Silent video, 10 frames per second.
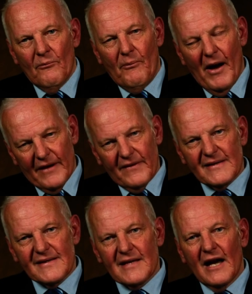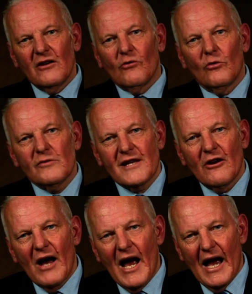But the sun
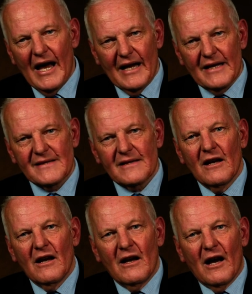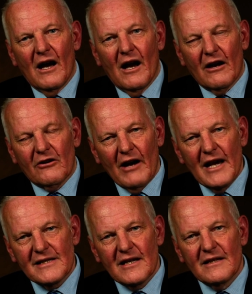also has a
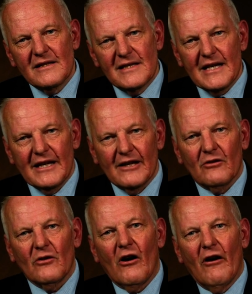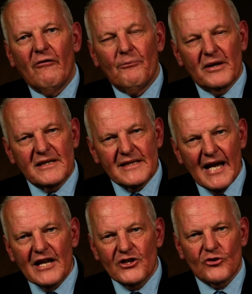great deal of
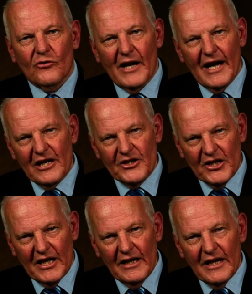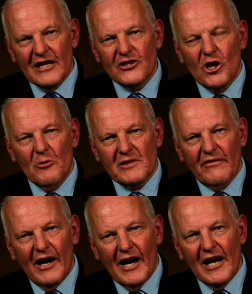potential energy in terms of
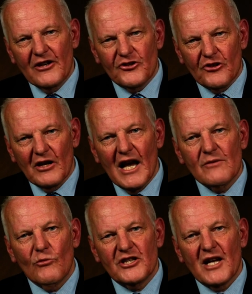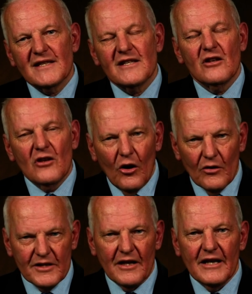hydrogen, which has
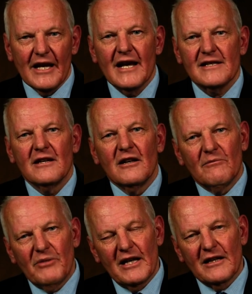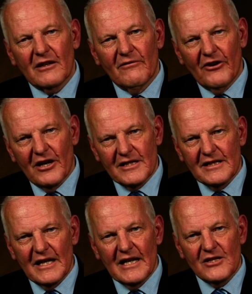not yet been
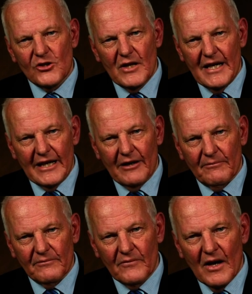converted into helium.